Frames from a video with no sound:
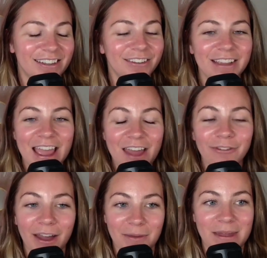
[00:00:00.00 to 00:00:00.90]
can't
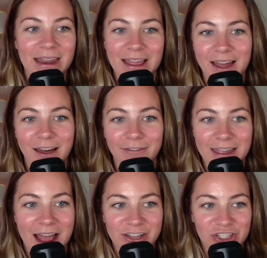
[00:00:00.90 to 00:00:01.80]
recommend it enough.
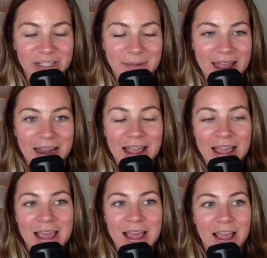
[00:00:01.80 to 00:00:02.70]
It has just been
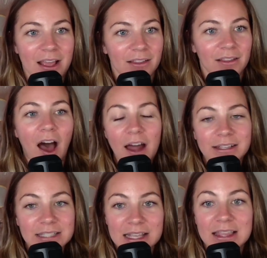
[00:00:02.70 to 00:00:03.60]

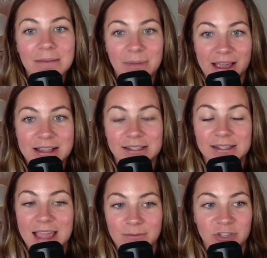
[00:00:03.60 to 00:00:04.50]
honestly the
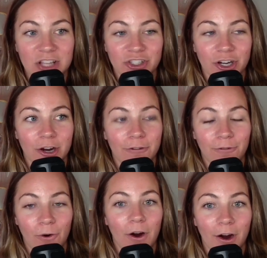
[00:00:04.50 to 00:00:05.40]
biggest game changer
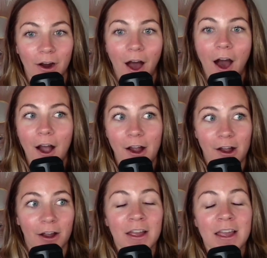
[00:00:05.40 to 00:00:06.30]
for our